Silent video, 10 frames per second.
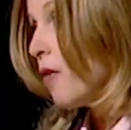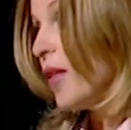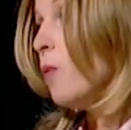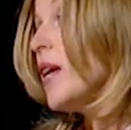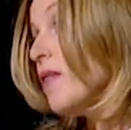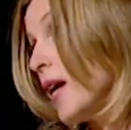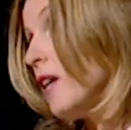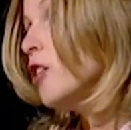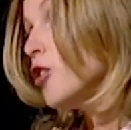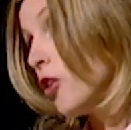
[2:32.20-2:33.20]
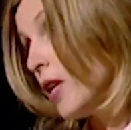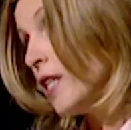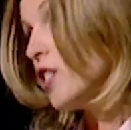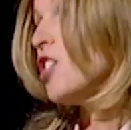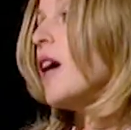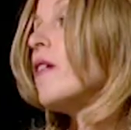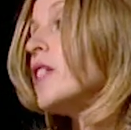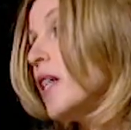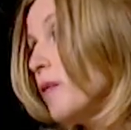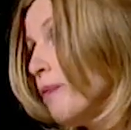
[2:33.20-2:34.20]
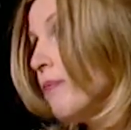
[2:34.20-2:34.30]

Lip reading: that we then donate to charity.